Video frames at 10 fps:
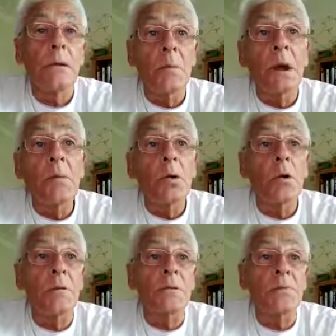There are many
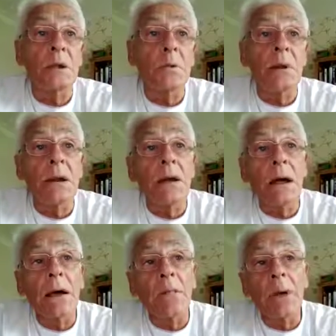more of us becoming
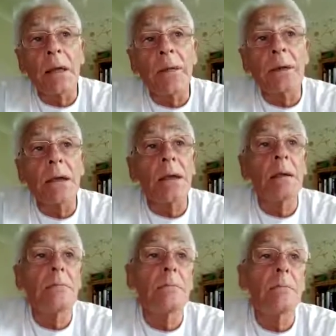enlightened by the day,
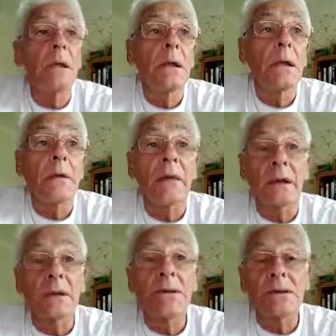and
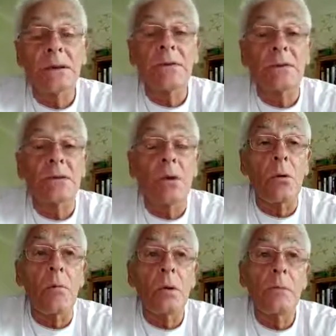that at least gives us
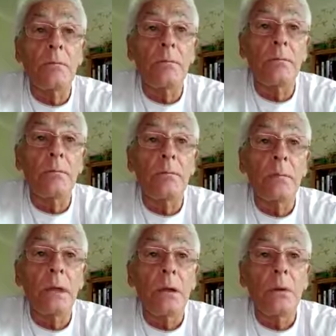hope.
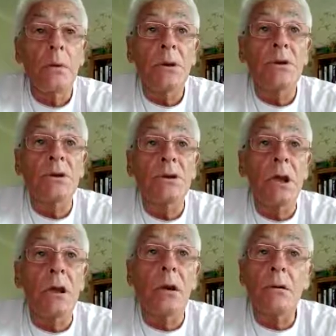We need to
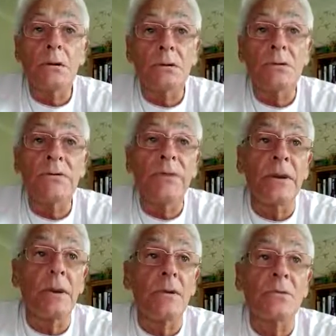share articles and
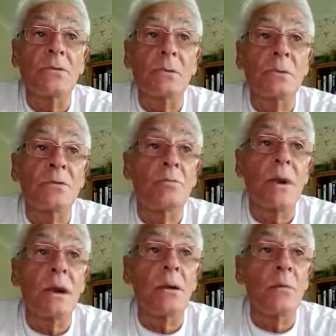videos with as
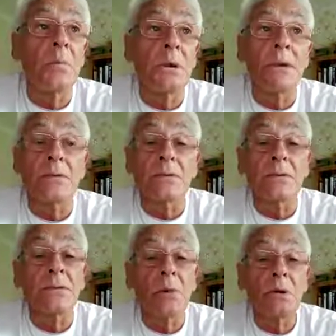many unbelievers
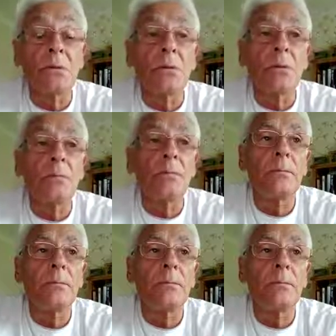as possible.